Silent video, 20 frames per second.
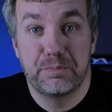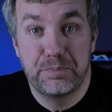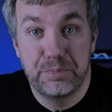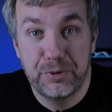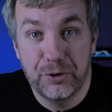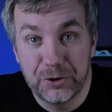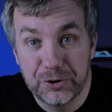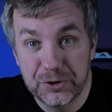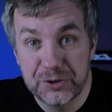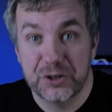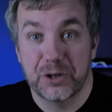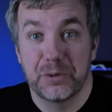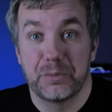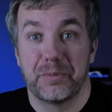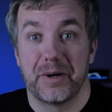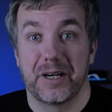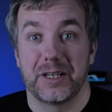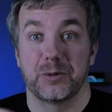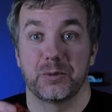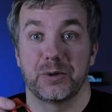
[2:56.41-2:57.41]
but
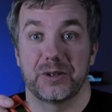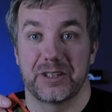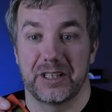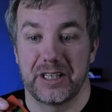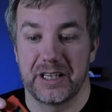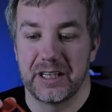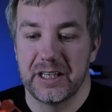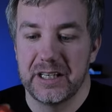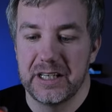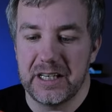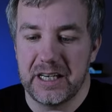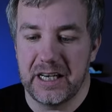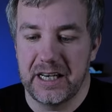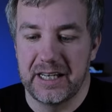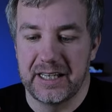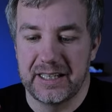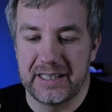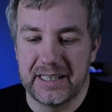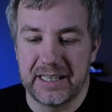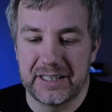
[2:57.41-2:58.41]
combined with the
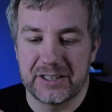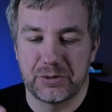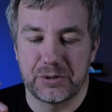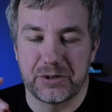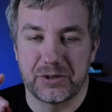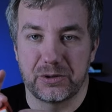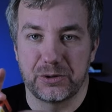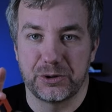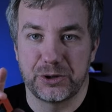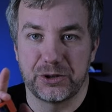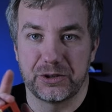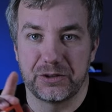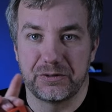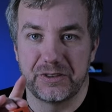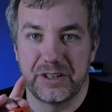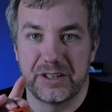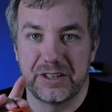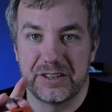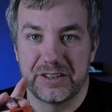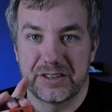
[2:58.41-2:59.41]
nice resolution of
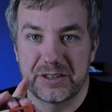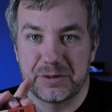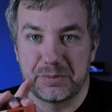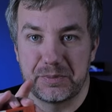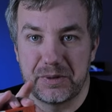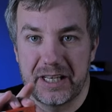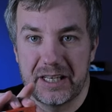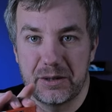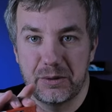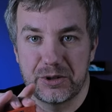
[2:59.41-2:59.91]
the display,